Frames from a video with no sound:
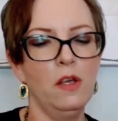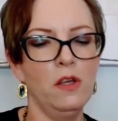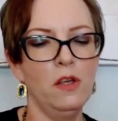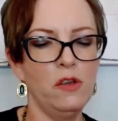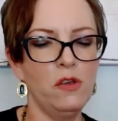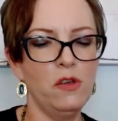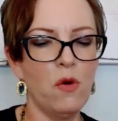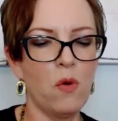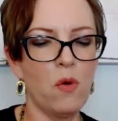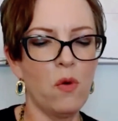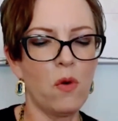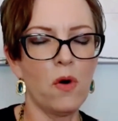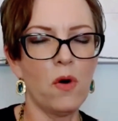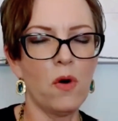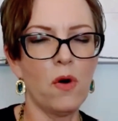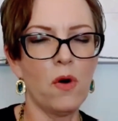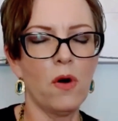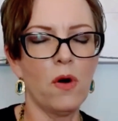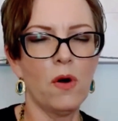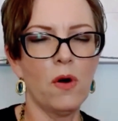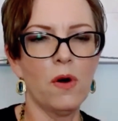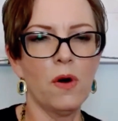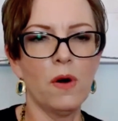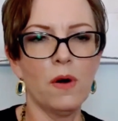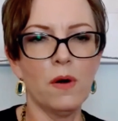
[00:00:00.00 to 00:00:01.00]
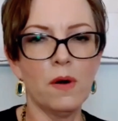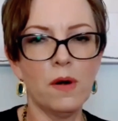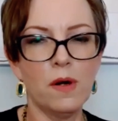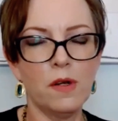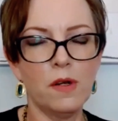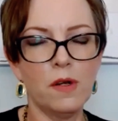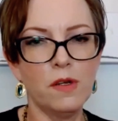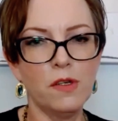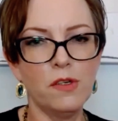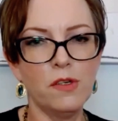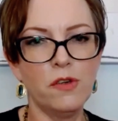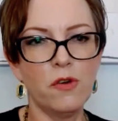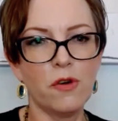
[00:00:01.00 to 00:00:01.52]
your
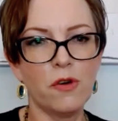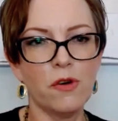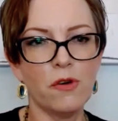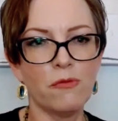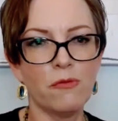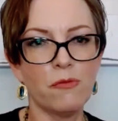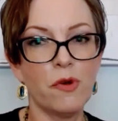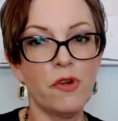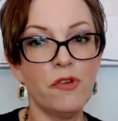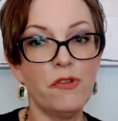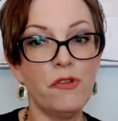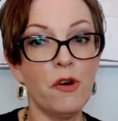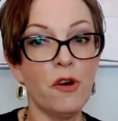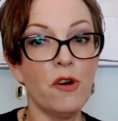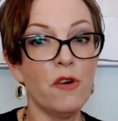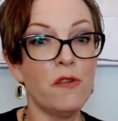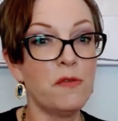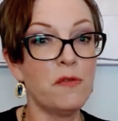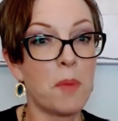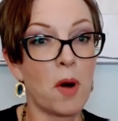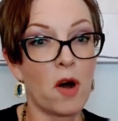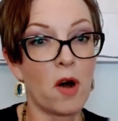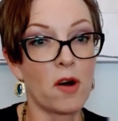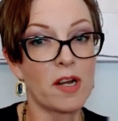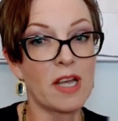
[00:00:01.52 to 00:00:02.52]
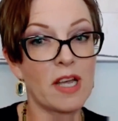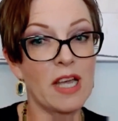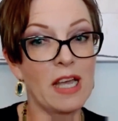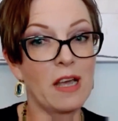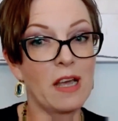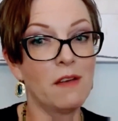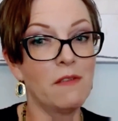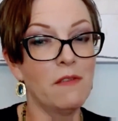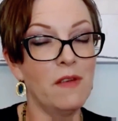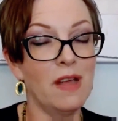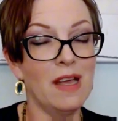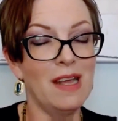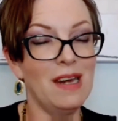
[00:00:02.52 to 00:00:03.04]
reserve
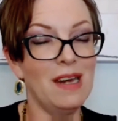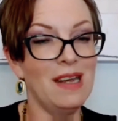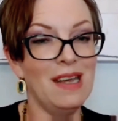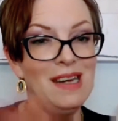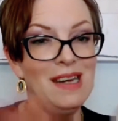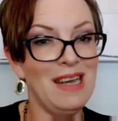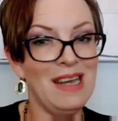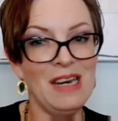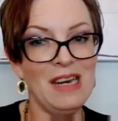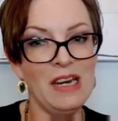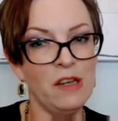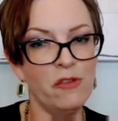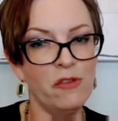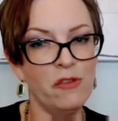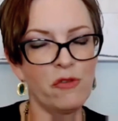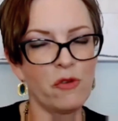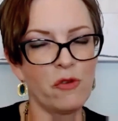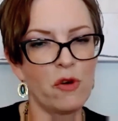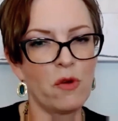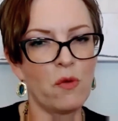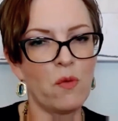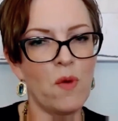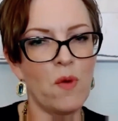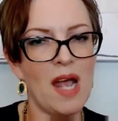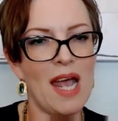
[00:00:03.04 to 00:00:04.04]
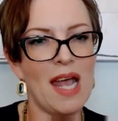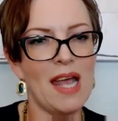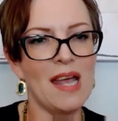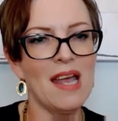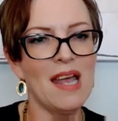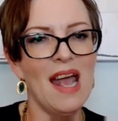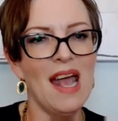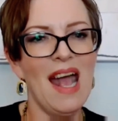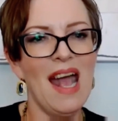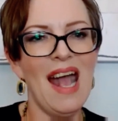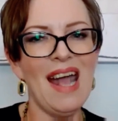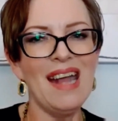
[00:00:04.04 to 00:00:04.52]
parking in any sort of way.